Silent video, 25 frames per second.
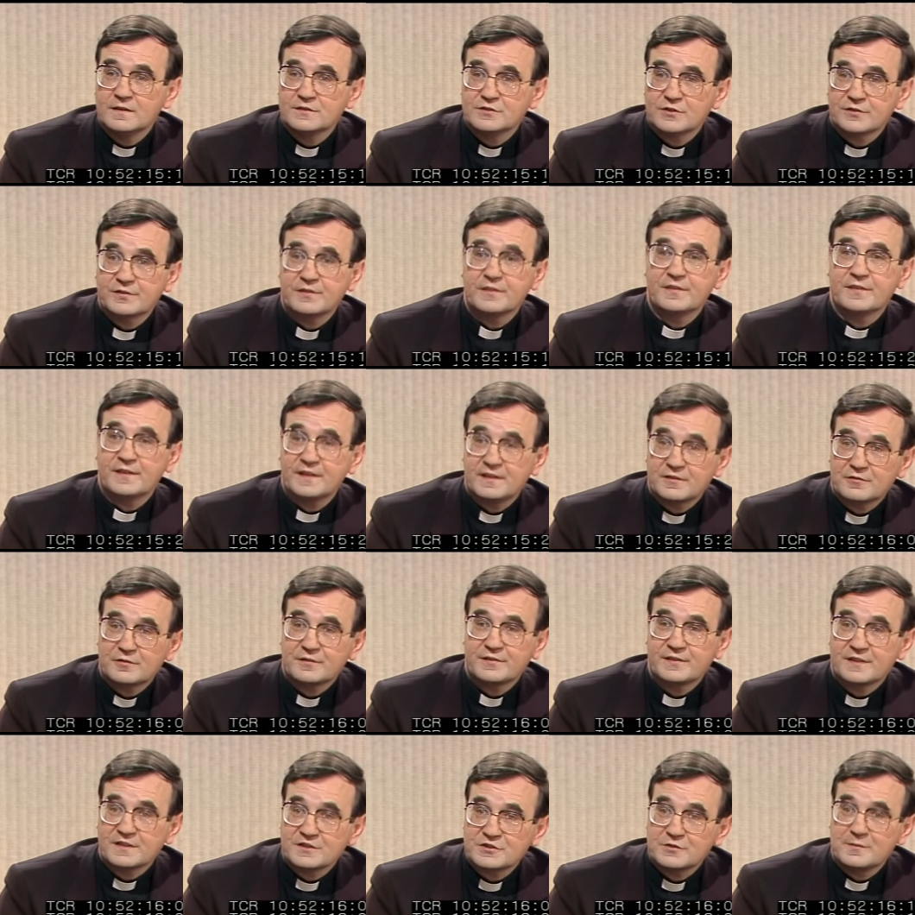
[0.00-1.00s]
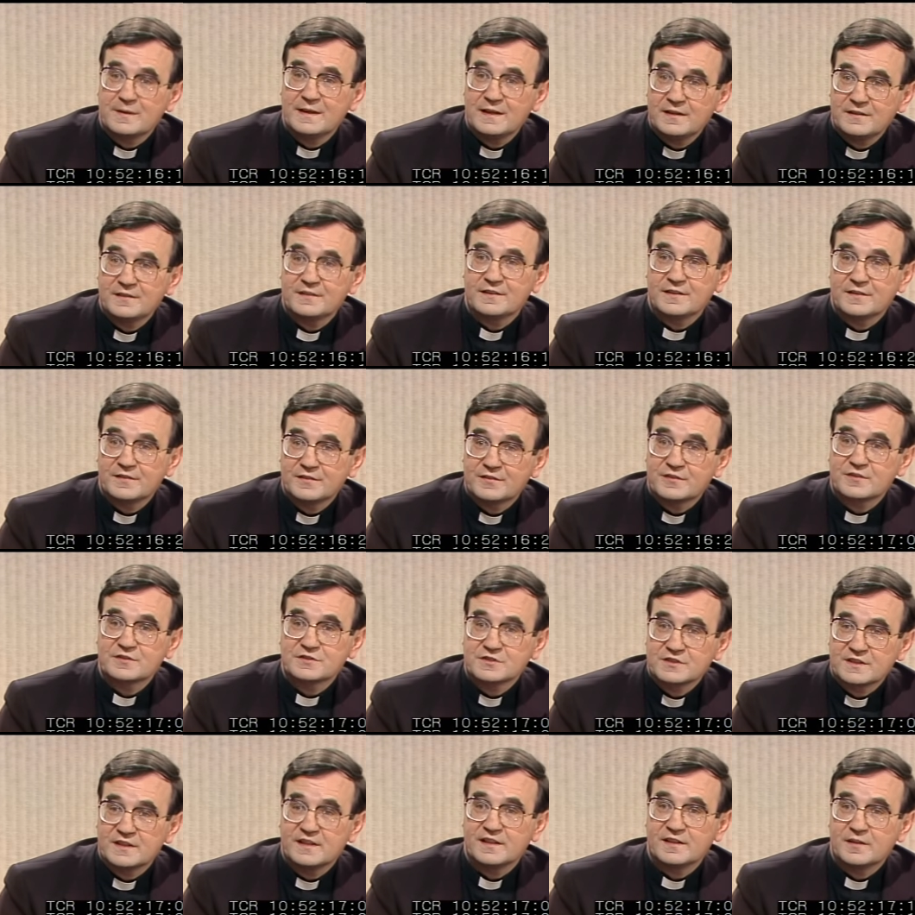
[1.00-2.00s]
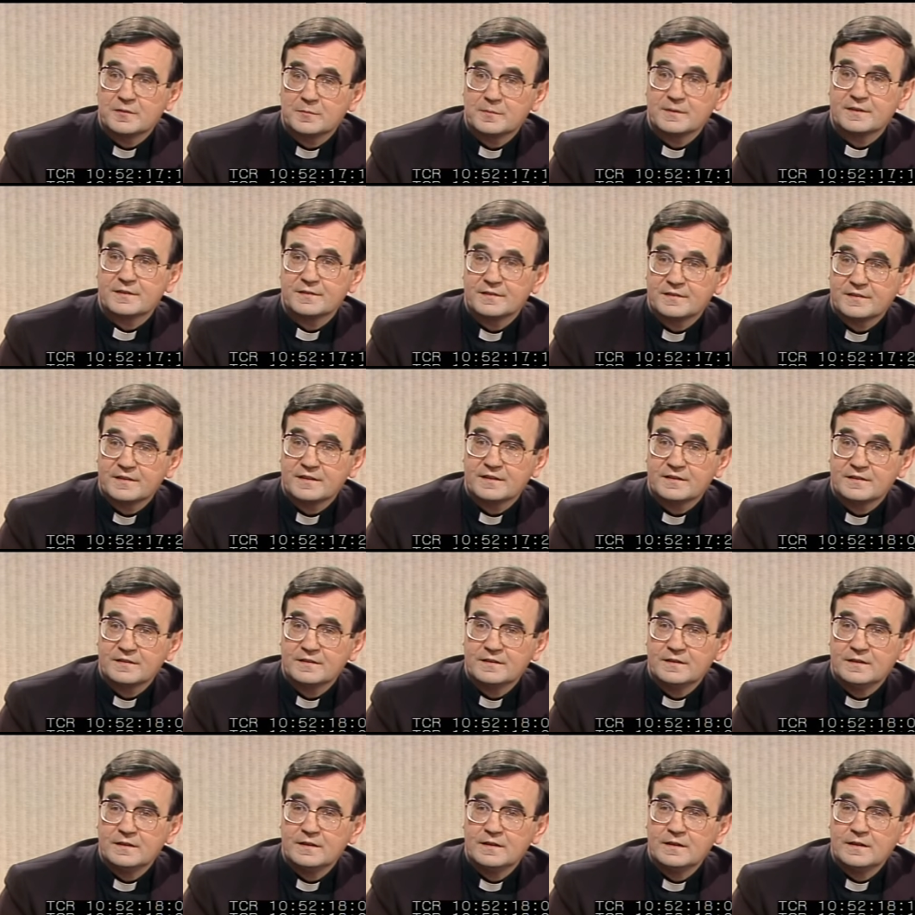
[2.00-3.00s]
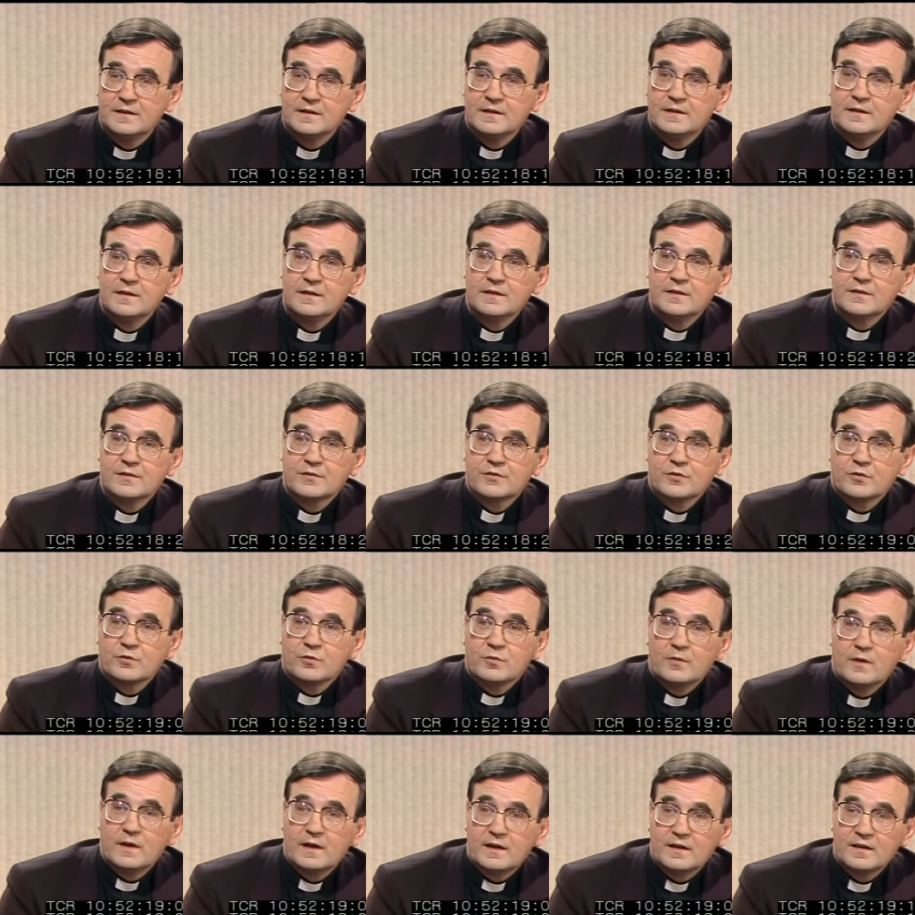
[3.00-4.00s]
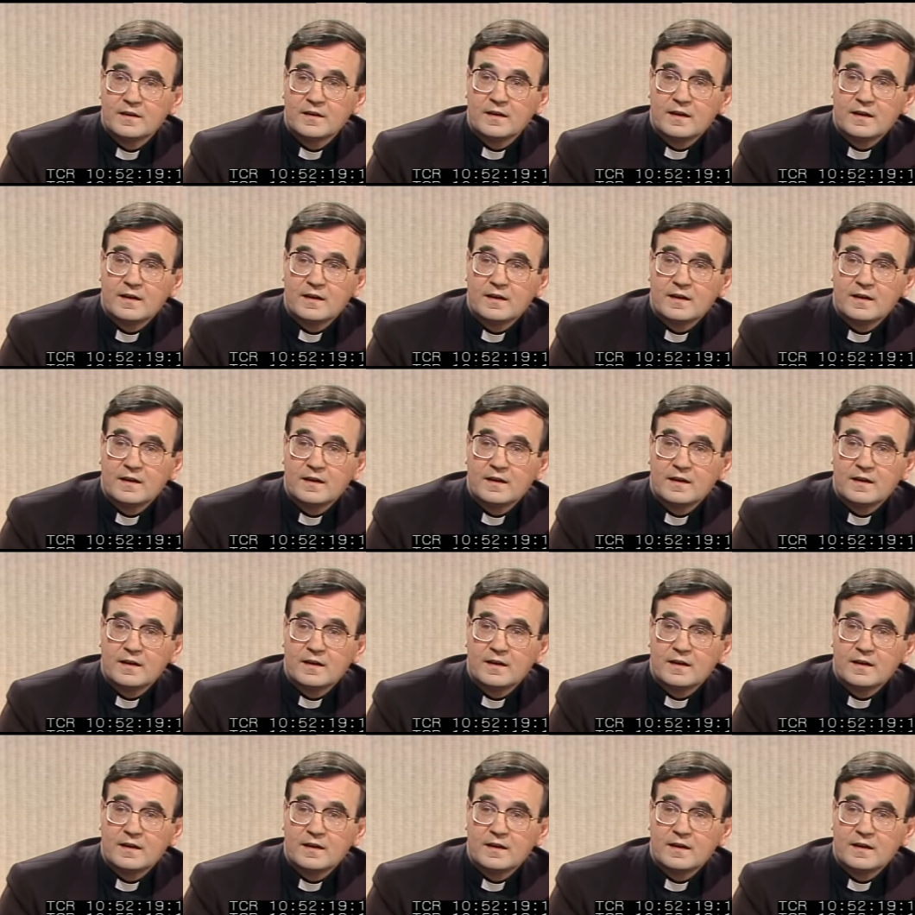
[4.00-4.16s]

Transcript: just as heterosexuality as such can't be a sin. So